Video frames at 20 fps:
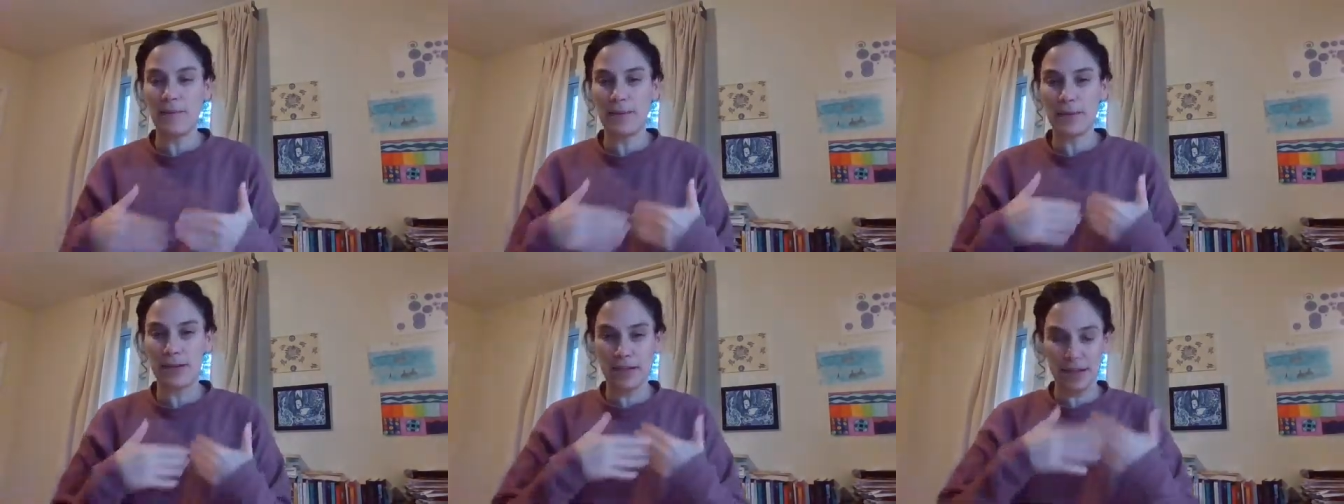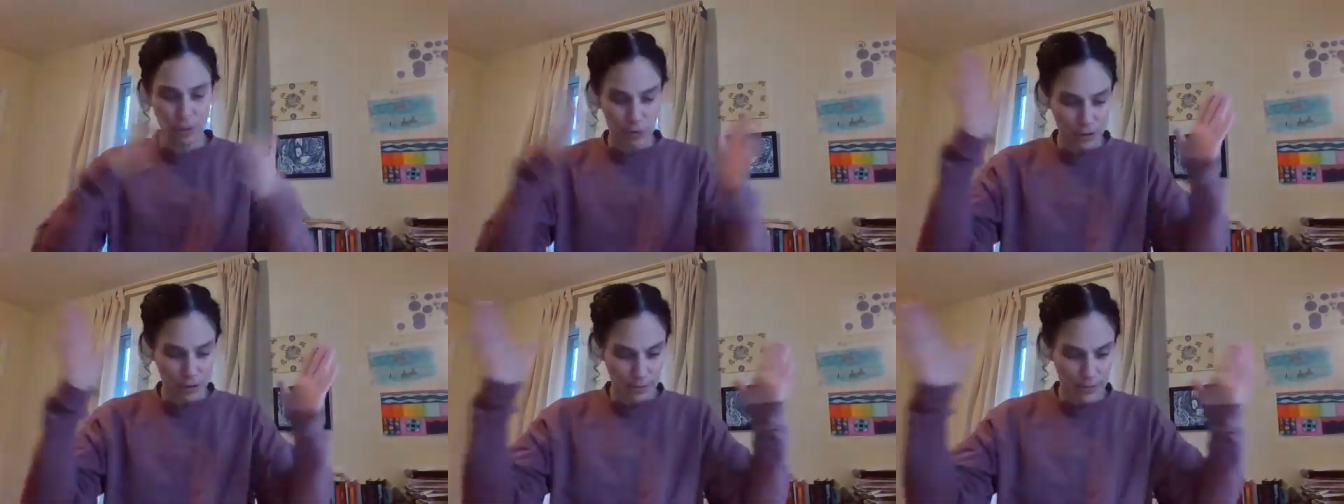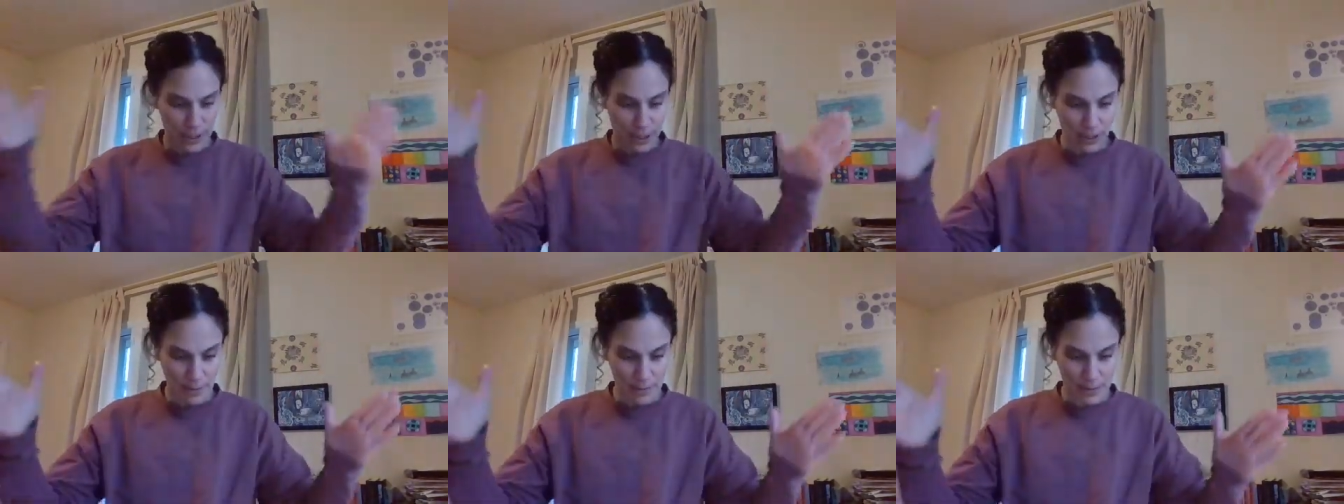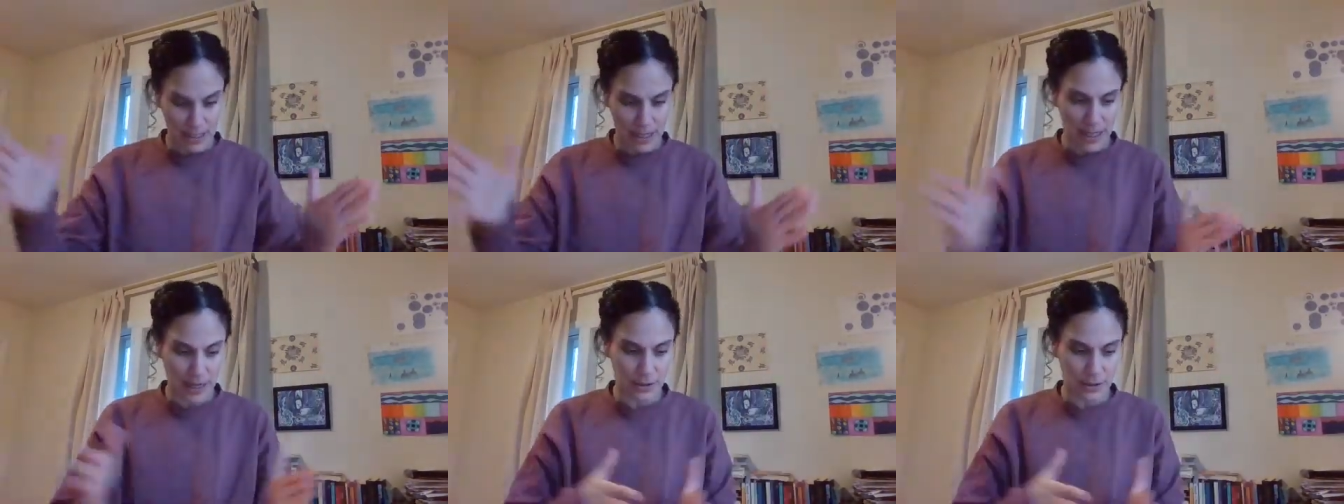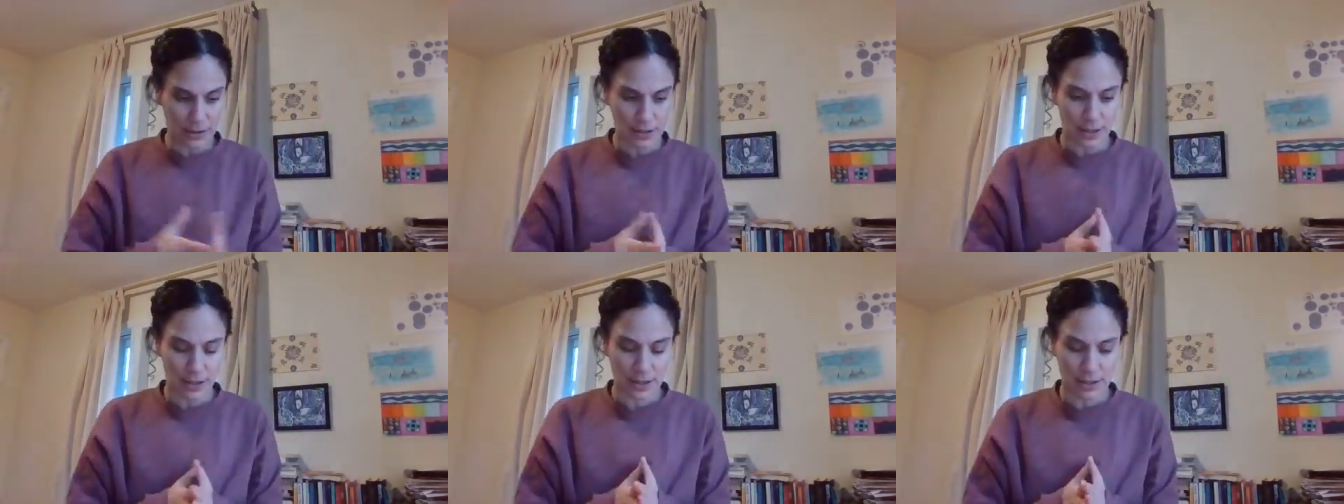and it will be coming
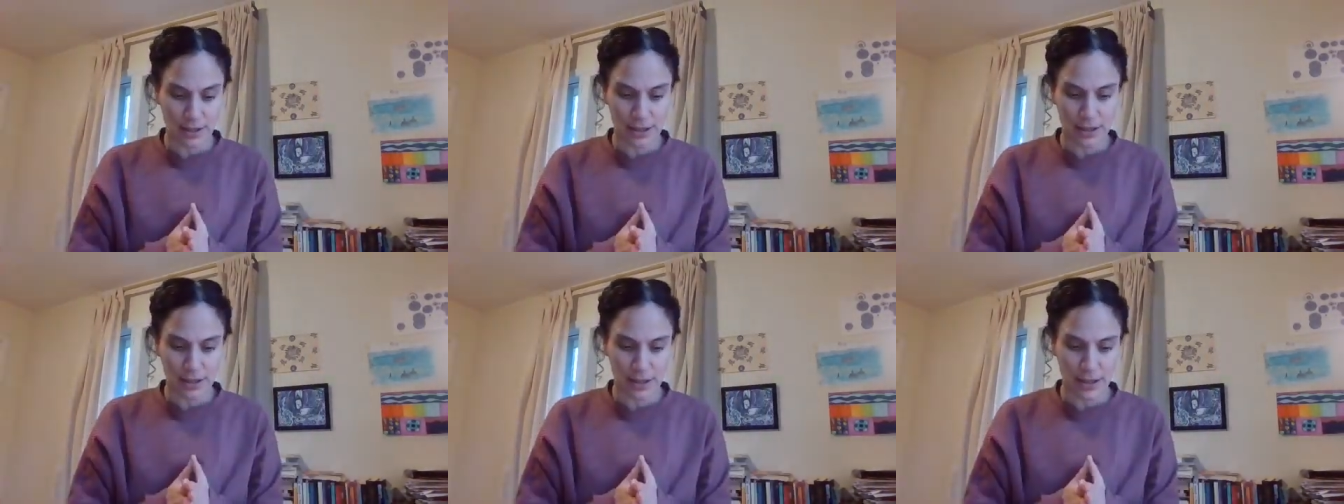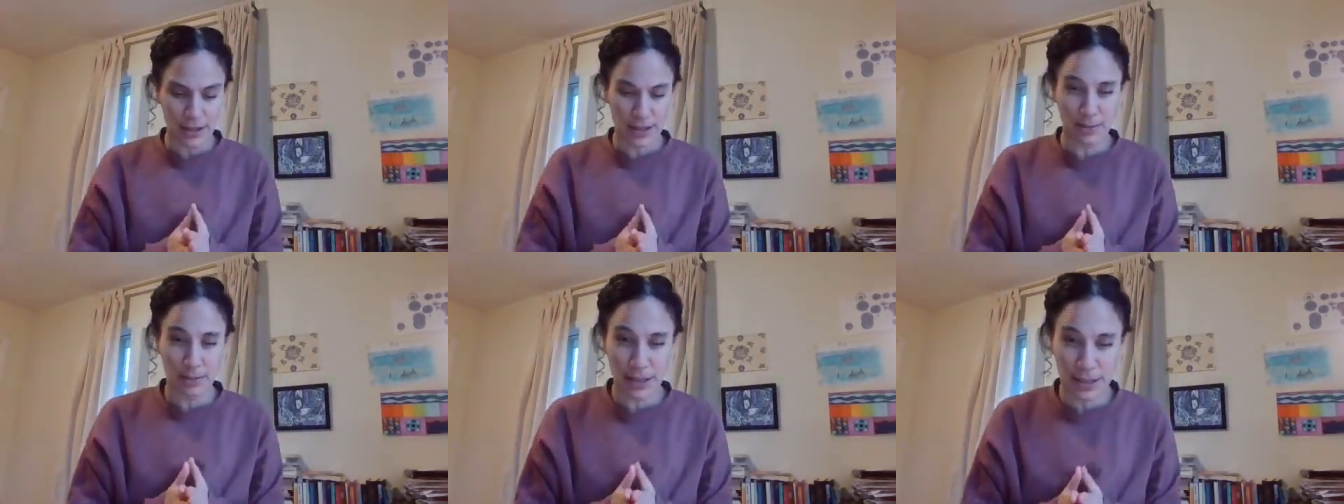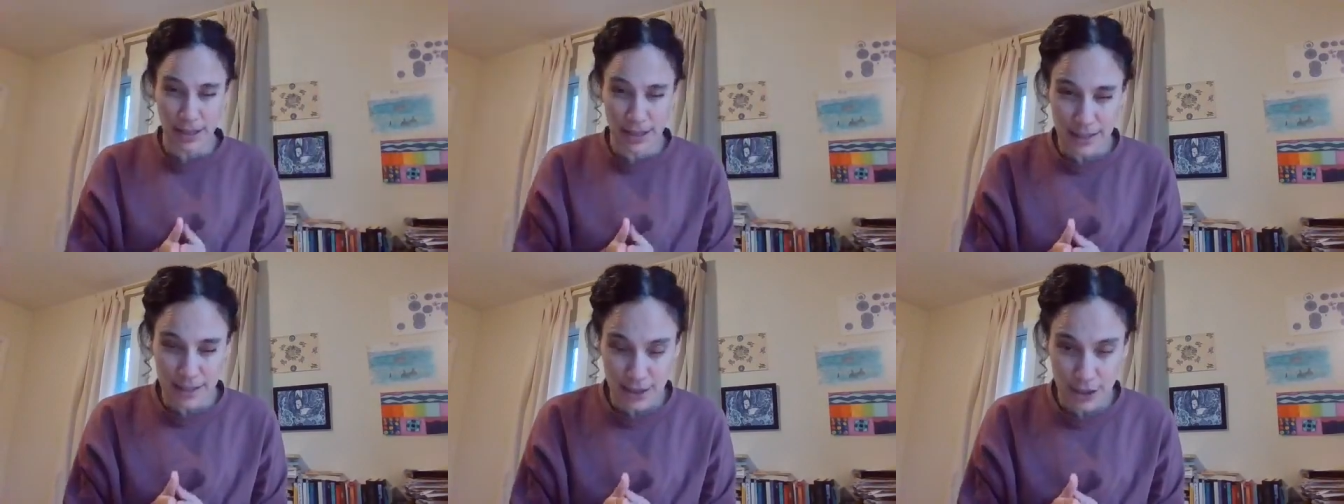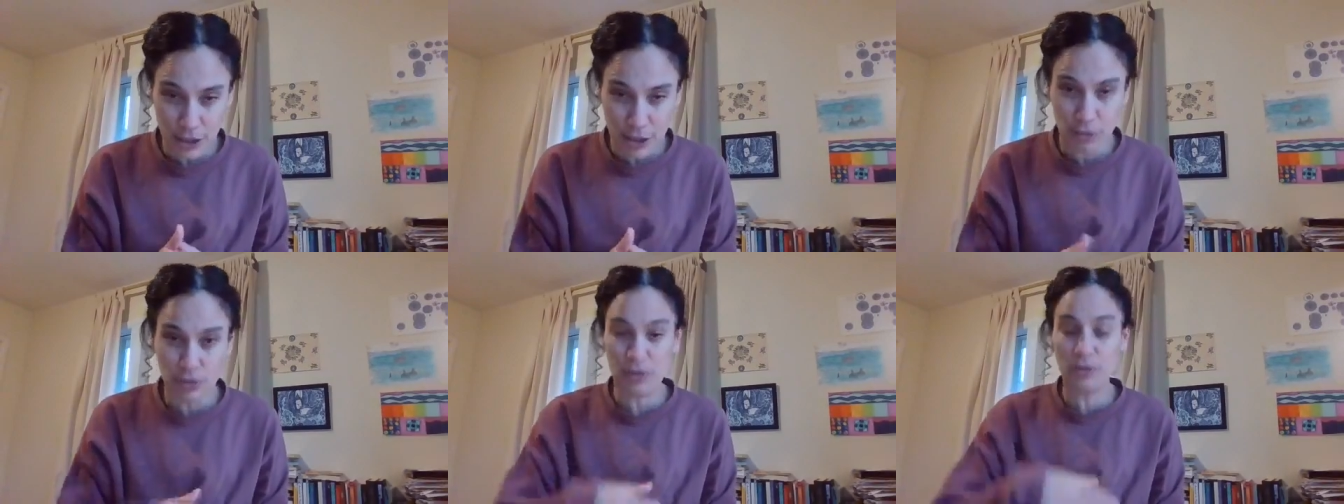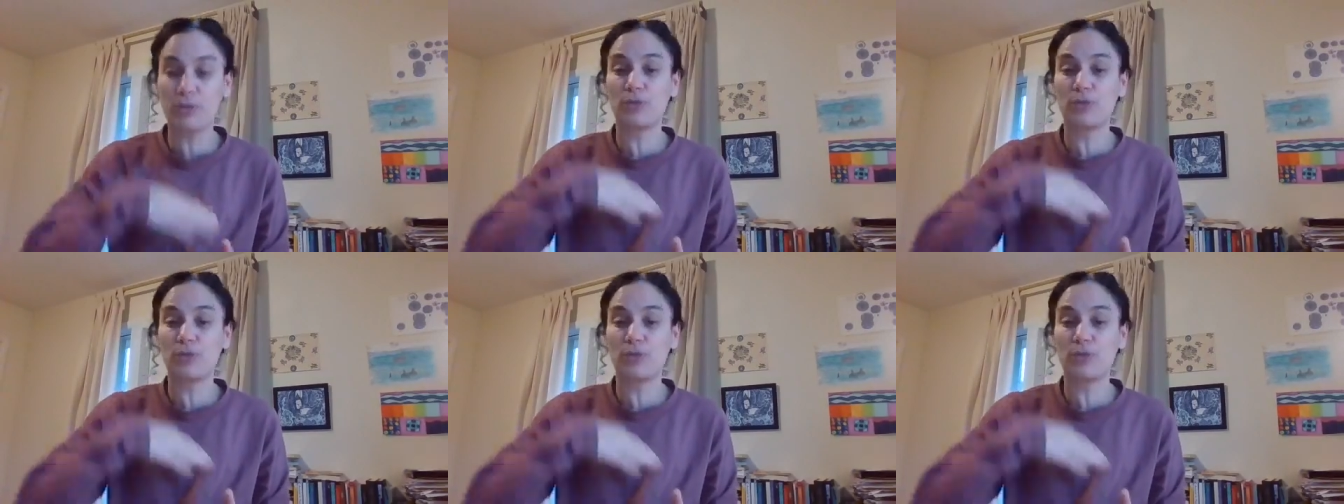out on the email list soon,